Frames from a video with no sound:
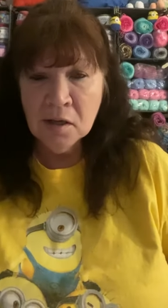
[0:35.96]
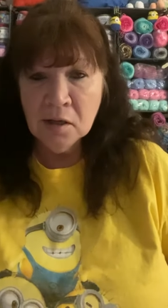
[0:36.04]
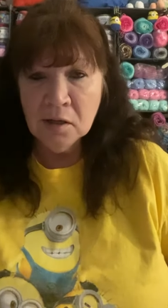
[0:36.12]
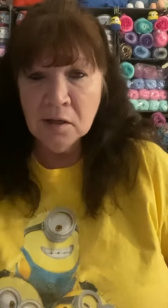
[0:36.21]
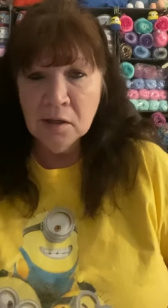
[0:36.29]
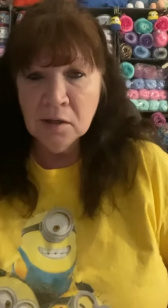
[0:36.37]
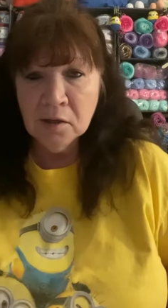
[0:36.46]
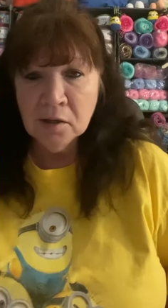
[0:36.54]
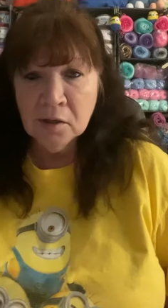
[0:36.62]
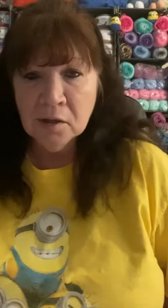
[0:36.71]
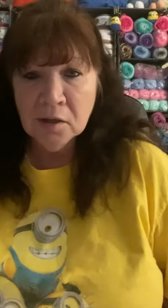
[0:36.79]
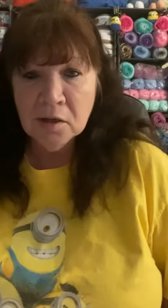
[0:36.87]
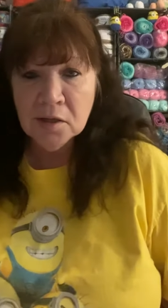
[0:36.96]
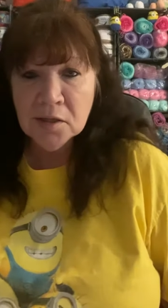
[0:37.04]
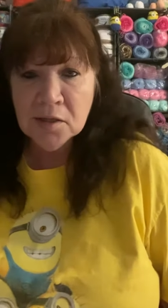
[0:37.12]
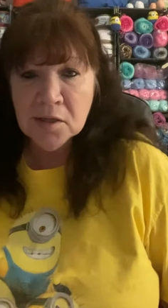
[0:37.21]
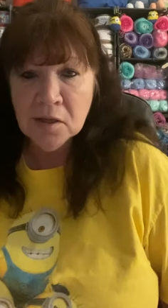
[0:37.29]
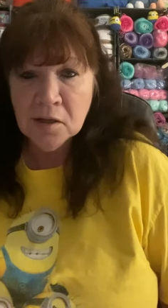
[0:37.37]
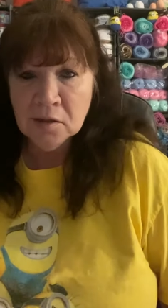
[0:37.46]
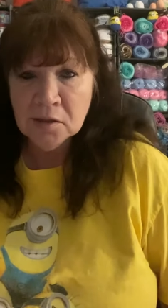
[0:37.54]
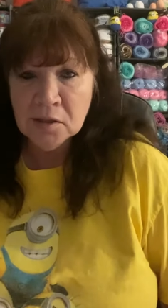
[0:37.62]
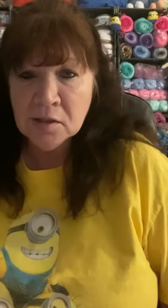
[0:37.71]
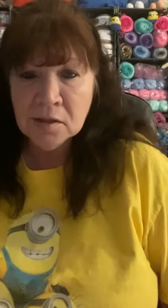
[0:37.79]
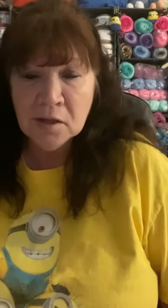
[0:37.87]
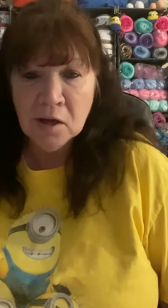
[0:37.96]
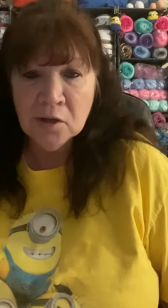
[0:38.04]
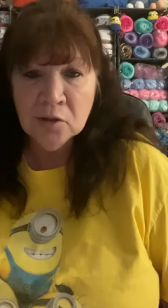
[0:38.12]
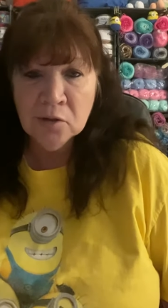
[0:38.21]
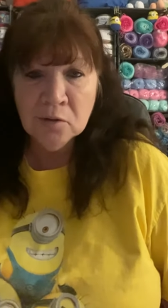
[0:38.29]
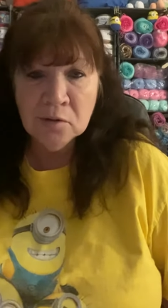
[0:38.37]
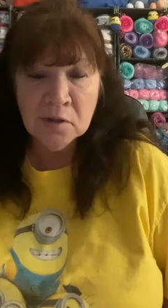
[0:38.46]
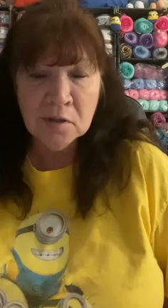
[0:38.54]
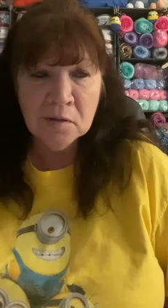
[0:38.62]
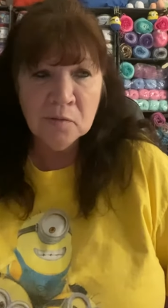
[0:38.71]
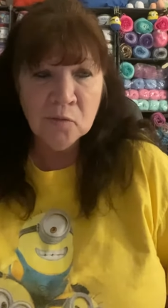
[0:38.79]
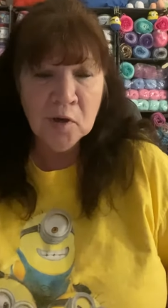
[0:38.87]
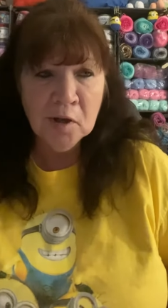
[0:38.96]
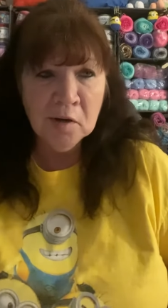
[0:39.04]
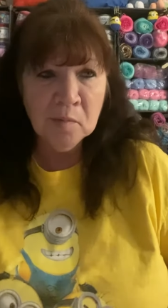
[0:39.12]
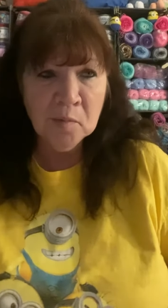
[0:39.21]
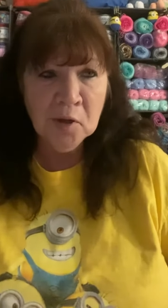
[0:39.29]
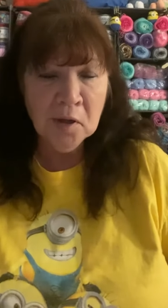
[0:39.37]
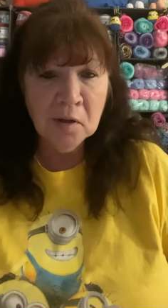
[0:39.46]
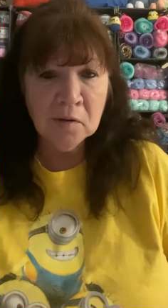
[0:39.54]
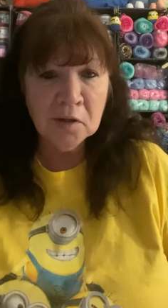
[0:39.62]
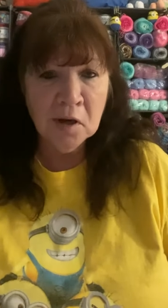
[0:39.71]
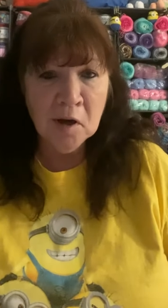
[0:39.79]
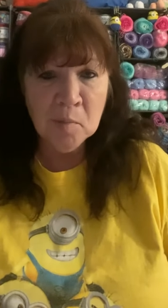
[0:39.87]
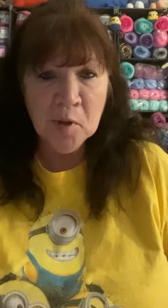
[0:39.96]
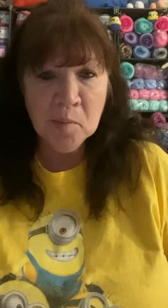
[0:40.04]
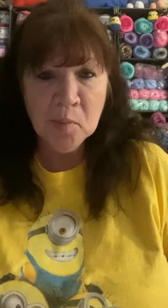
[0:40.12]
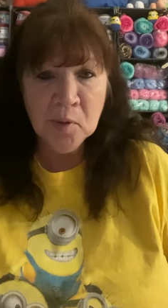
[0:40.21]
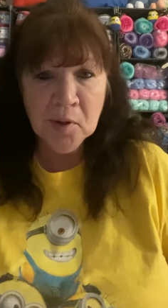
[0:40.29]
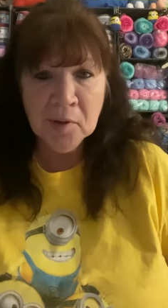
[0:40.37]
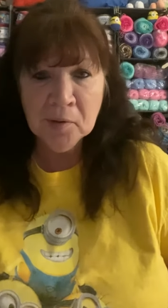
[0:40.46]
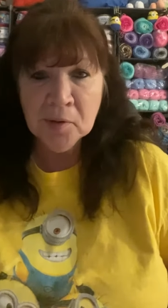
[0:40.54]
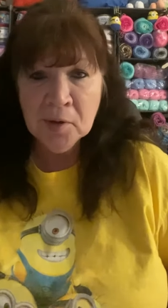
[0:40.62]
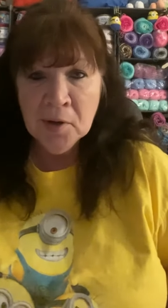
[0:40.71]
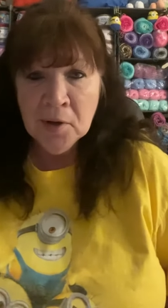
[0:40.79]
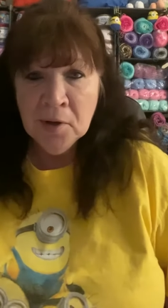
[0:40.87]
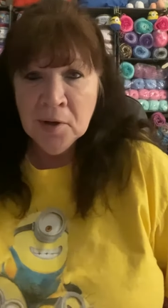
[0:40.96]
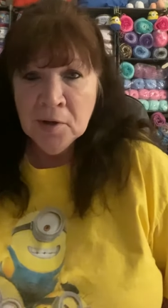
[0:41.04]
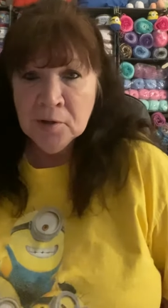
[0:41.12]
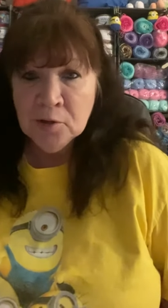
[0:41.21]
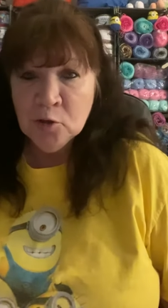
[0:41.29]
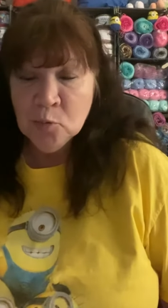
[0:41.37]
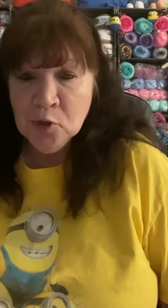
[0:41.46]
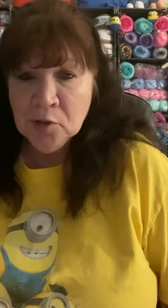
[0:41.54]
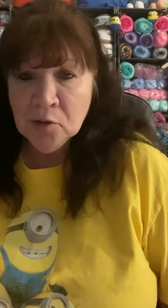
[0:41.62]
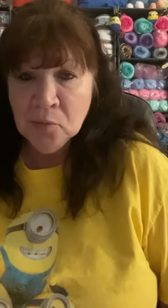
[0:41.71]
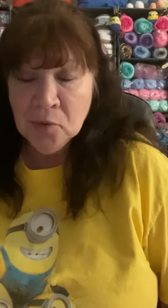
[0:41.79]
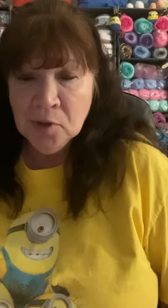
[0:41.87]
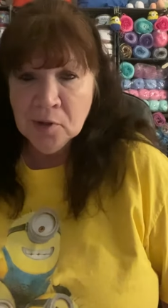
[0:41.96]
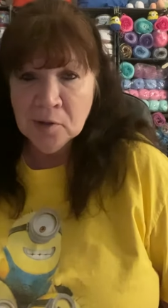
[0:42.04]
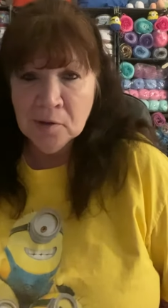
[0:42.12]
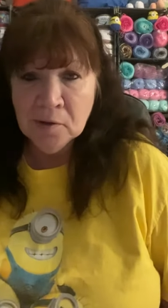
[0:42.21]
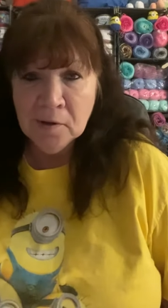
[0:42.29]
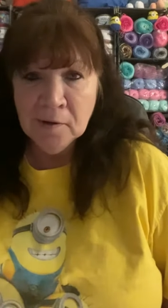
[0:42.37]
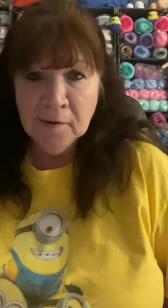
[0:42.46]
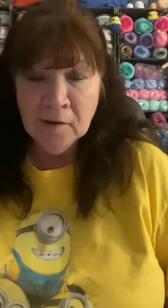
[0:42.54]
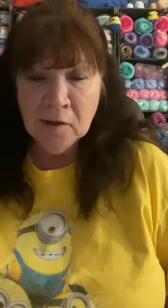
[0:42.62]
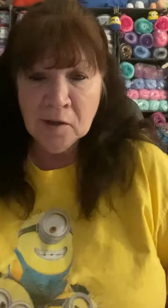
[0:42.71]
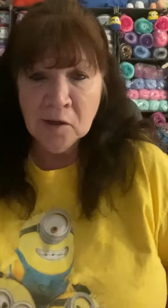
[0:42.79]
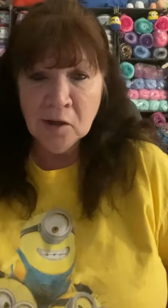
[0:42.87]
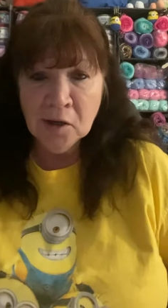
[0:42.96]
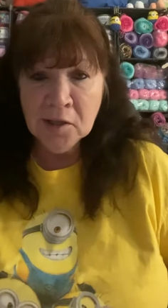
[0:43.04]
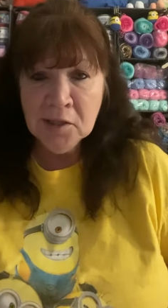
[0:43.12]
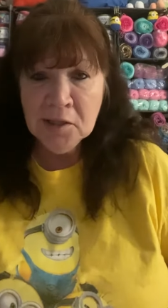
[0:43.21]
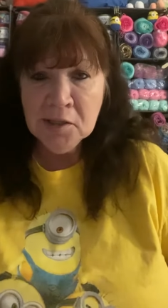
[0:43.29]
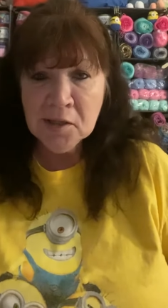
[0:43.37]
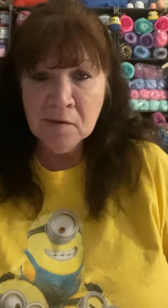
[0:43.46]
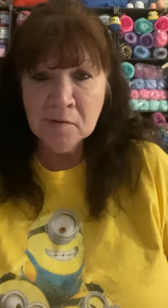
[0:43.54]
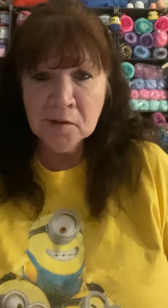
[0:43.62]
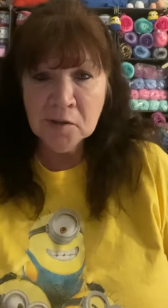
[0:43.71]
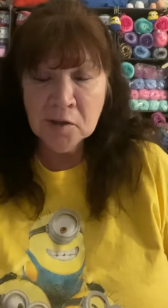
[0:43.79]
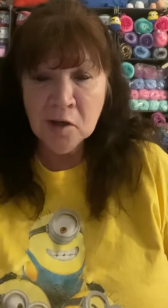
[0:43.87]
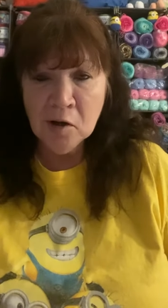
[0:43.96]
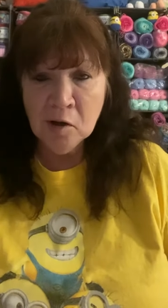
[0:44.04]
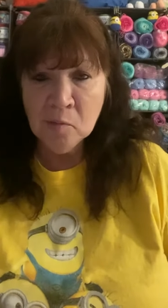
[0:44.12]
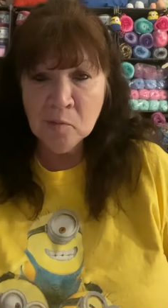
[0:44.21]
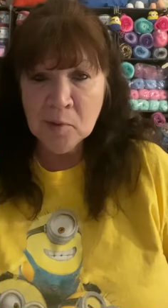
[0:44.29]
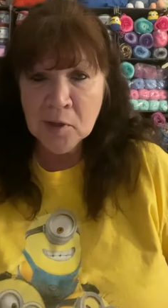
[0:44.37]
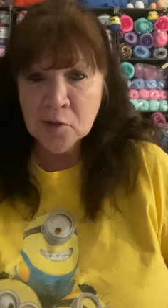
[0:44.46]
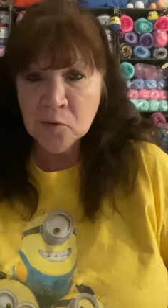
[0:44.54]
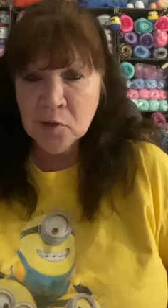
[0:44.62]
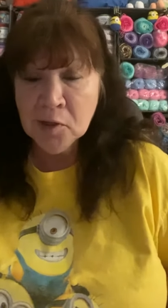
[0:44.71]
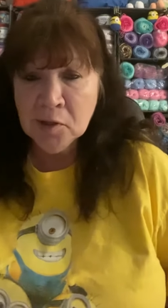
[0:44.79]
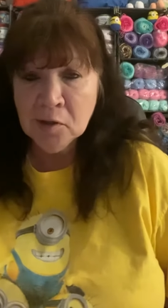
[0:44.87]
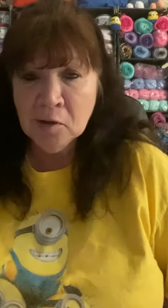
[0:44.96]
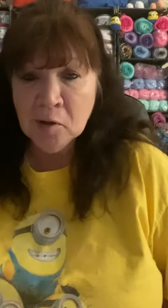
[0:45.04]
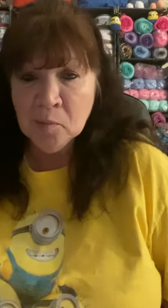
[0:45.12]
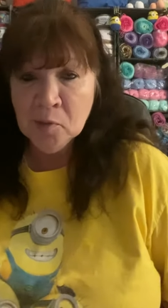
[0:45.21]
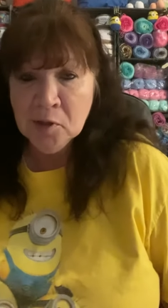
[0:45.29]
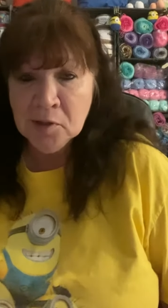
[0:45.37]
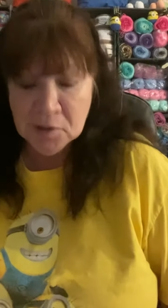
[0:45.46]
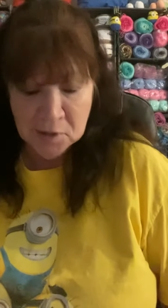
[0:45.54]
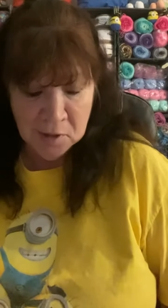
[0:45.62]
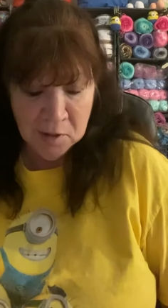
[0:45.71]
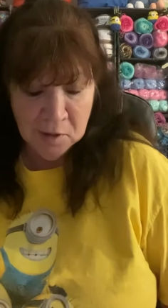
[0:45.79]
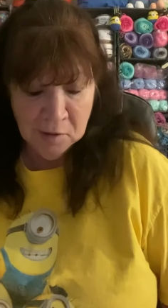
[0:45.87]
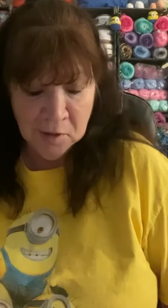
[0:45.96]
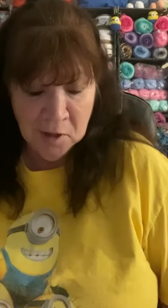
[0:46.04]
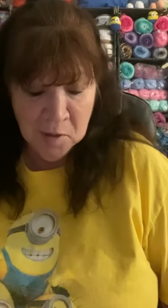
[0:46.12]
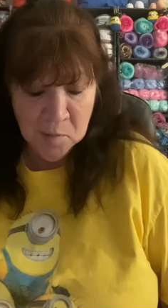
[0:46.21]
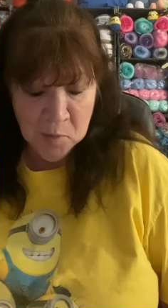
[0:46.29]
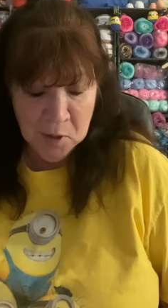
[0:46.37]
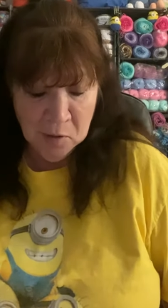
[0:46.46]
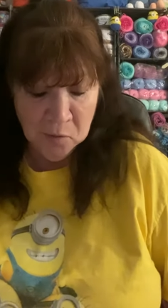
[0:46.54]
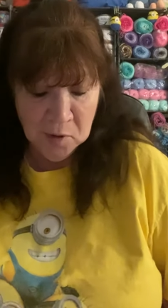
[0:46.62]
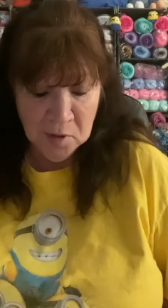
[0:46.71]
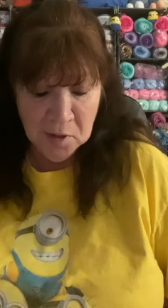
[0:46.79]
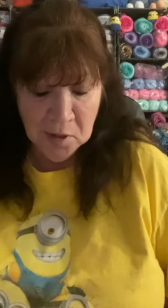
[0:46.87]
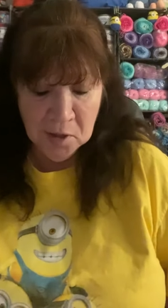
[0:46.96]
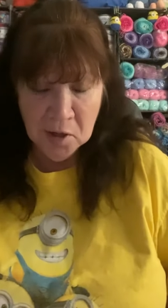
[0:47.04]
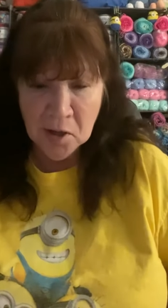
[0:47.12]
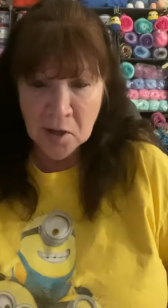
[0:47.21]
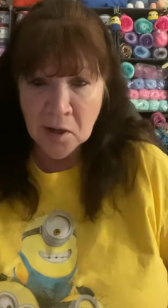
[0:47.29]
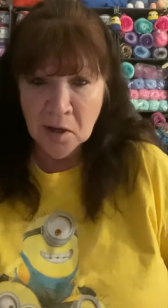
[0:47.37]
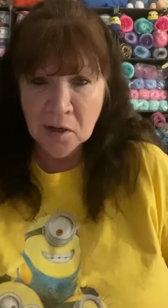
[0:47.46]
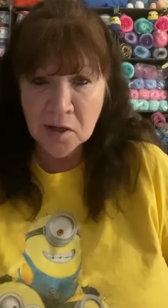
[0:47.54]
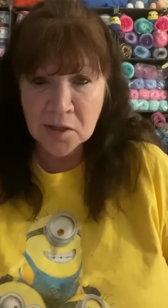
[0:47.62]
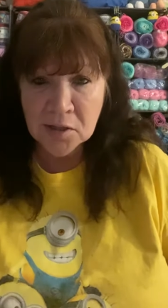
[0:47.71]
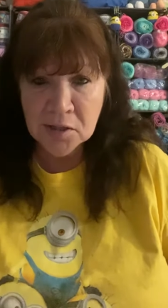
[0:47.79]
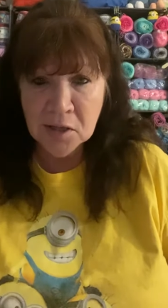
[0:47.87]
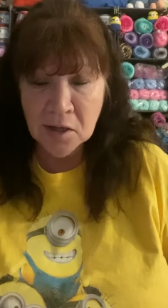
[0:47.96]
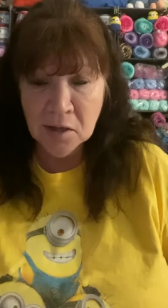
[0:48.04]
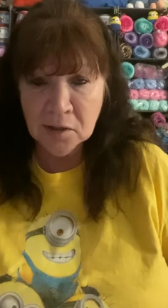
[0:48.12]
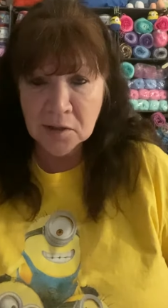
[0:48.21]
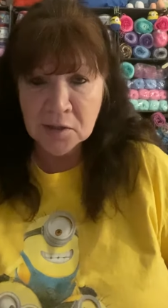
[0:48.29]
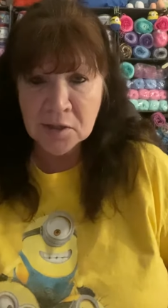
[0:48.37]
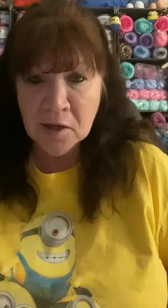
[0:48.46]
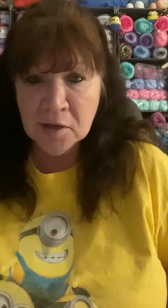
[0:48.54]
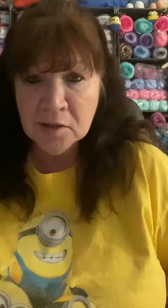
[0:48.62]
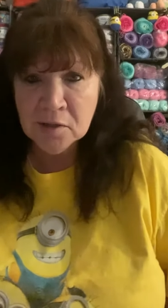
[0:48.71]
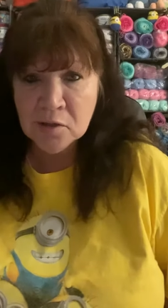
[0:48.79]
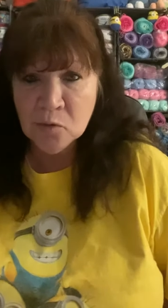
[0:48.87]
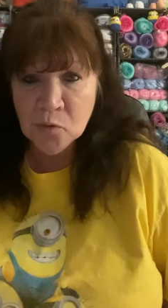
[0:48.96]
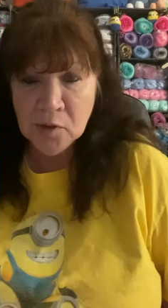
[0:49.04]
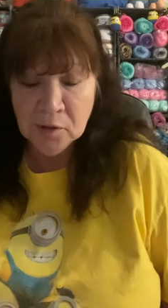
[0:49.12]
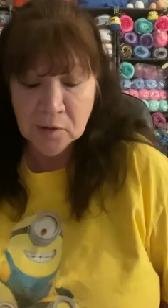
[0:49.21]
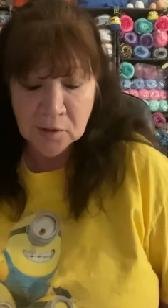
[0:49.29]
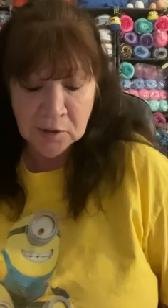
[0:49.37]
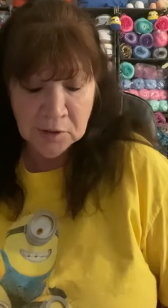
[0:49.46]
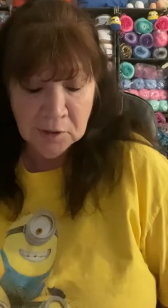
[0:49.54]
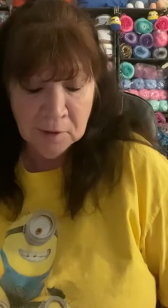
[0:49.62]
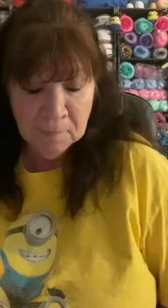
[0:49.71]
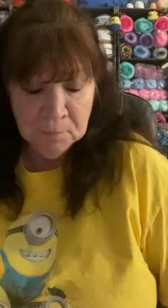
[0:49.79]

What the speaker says: Linda Gonzalez. I used a random comment picker to pick the winner, and I got 97 unique comments, and it came out with Linda Gonzalez. That is the winner, Linda.